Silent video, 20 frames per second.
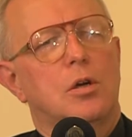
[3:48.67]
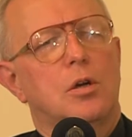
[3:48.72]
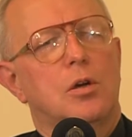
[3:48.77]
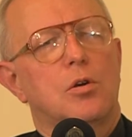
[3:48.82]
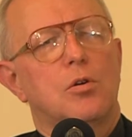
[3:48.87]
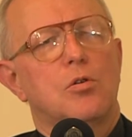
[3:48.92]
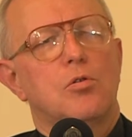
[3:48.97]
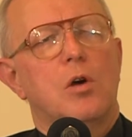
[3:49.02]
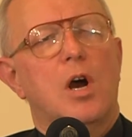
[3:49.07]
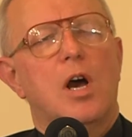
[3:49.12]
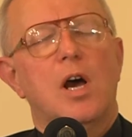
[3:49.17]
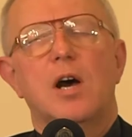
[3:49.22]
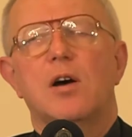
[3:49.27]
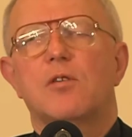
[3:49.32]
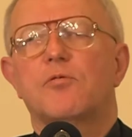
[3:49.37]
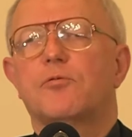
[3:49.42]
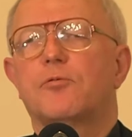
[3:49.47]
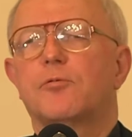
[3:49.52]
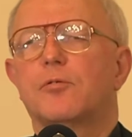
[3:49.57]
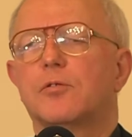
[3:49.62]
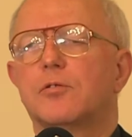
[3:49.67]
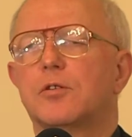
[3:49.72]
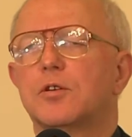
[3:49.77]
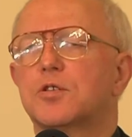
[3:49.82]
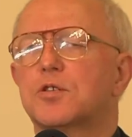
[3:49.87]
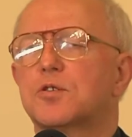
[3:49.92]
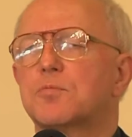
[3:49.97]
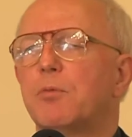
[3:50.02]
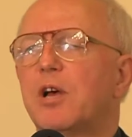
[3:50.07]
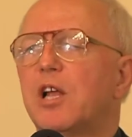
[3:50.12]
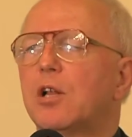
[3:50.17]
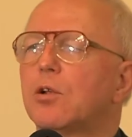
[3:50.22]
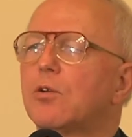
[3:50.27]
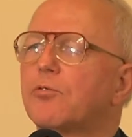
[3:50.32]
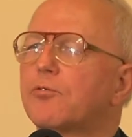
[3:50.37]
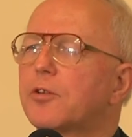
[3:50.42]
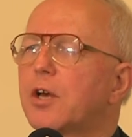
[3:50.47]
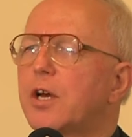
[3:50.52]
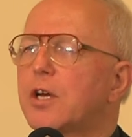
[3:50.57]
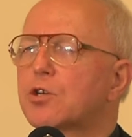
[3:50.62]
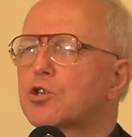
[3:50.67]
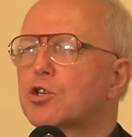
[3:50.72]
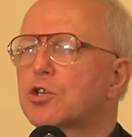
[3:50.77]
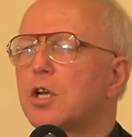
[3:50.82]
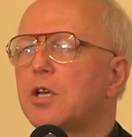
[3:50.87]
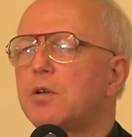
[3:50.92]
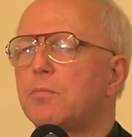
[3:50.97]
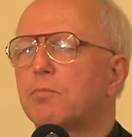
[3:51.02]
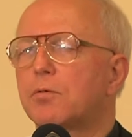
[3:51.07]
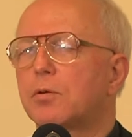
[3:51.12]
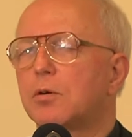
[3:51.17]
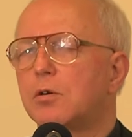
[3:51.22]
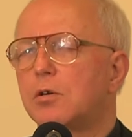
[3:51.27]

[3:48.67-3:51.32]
who have the smell of their sheep,